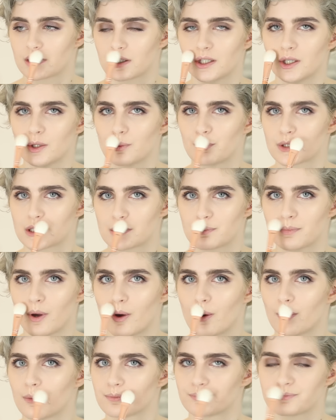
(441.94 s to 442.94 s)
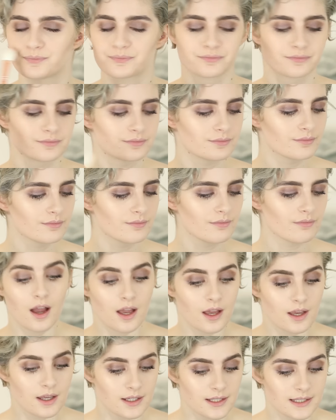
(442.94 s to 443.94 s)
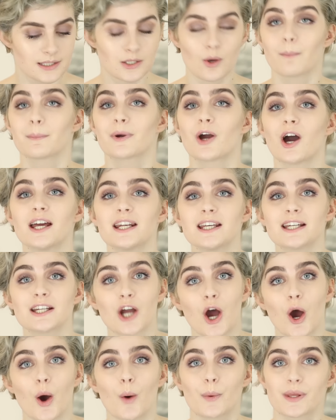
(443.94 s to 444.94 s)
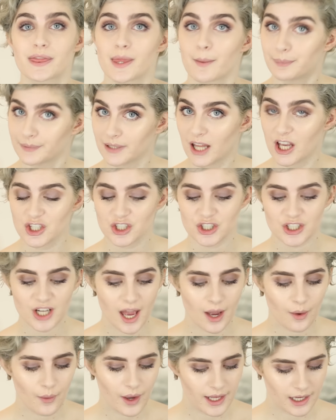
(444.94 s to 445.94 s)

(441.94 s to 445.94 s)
Cupid's bow. So I'm gonna go with the blush now,